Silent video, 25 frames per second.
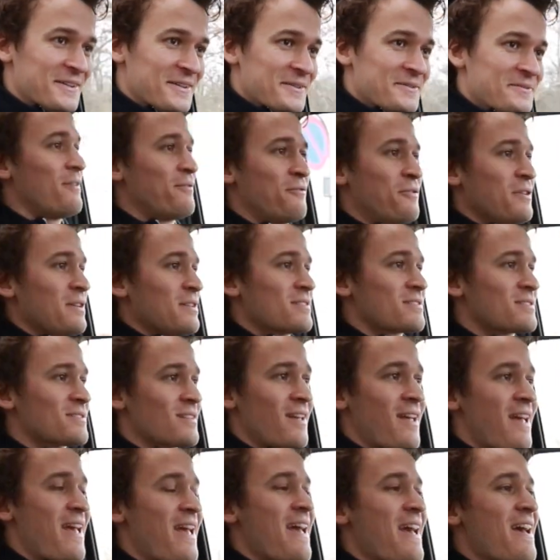It feels
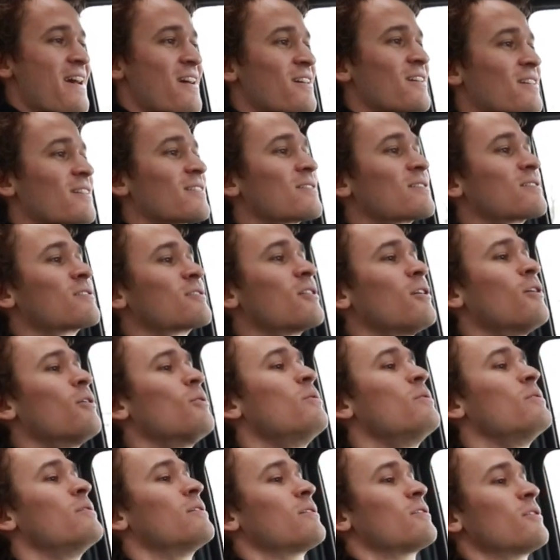
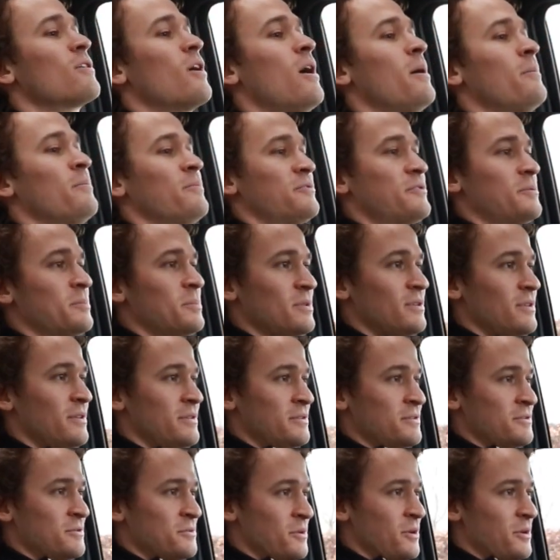so comfortable
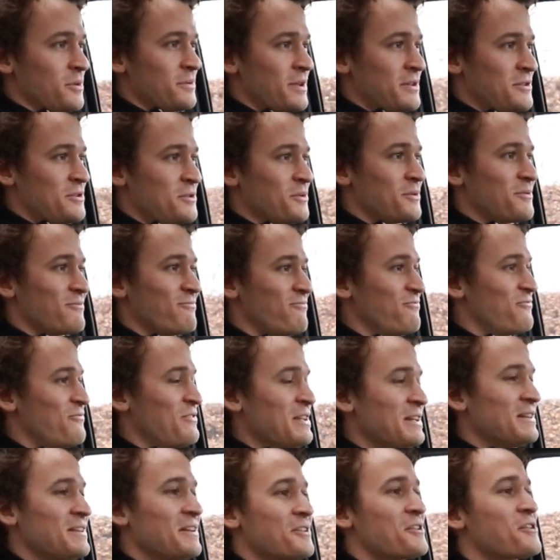on the road, and you
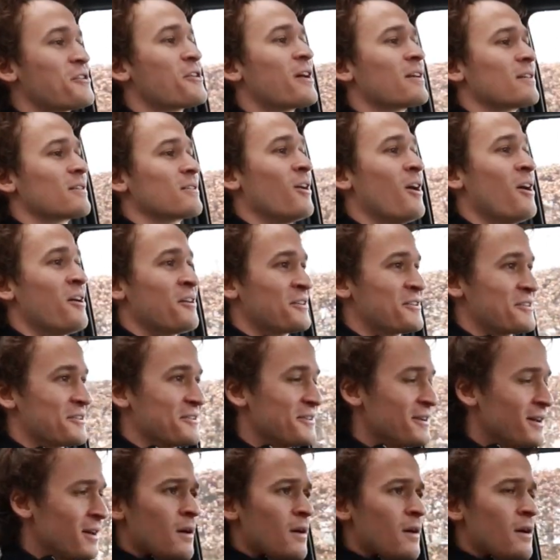feel like you can conquer
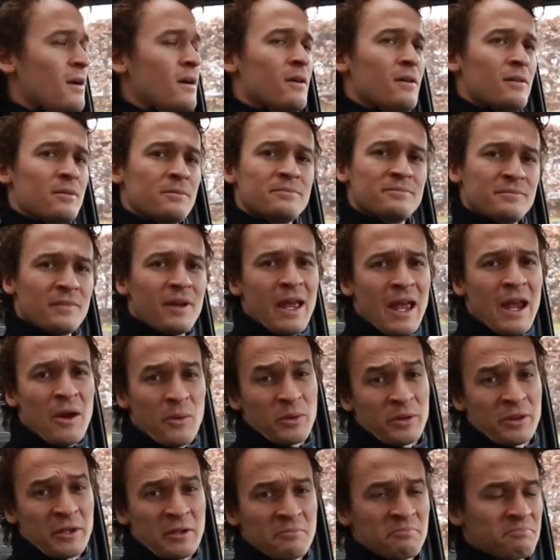
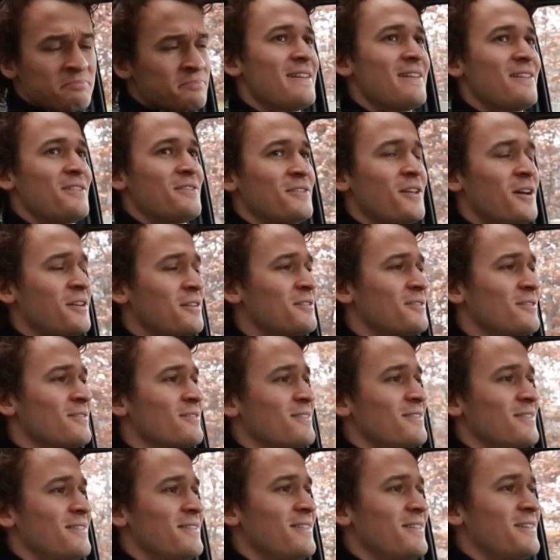everything. Not
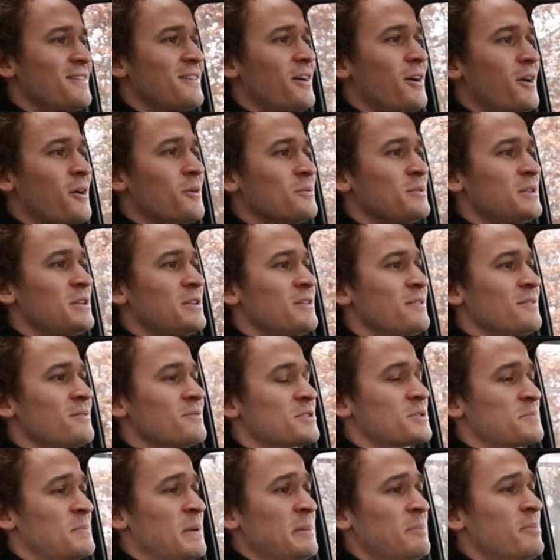only
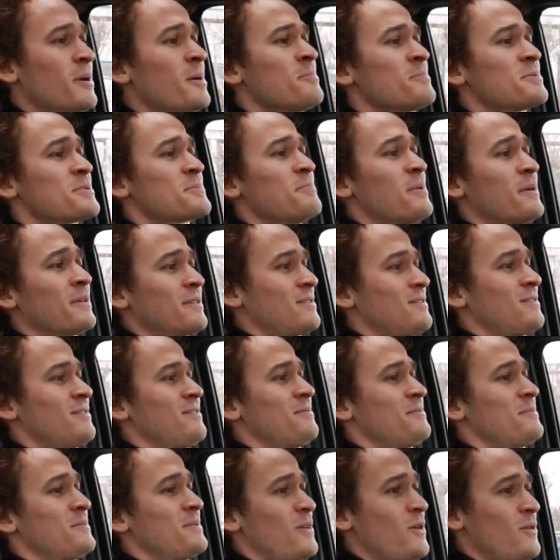speed bumps, but
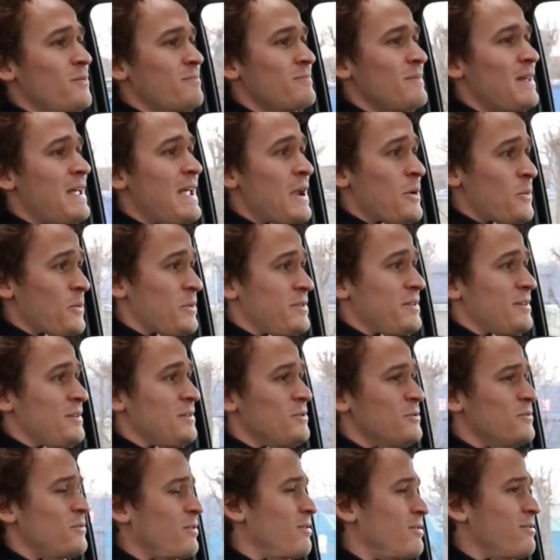everything.
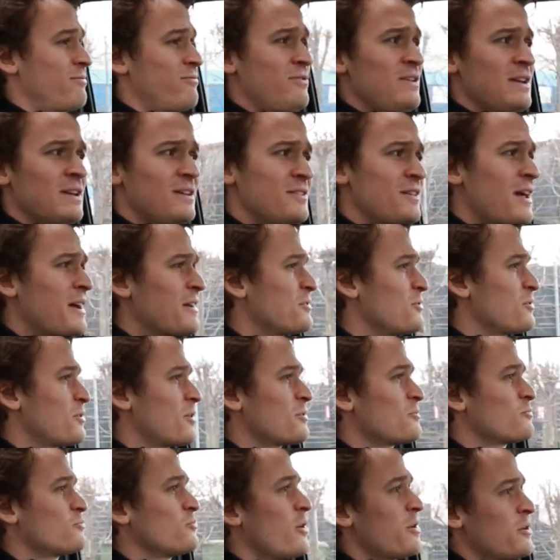You feel like you
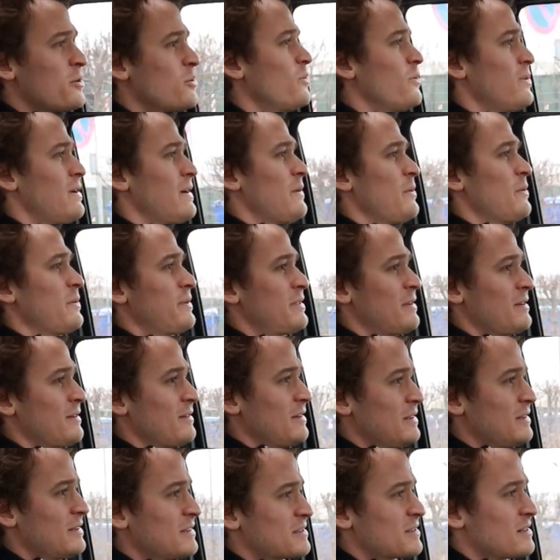can run away everything
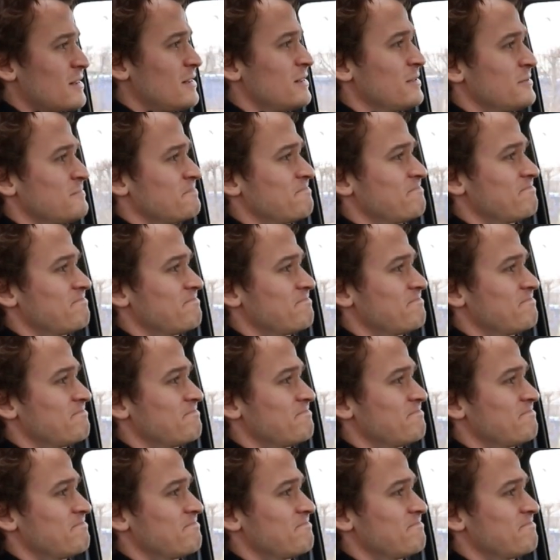in this car.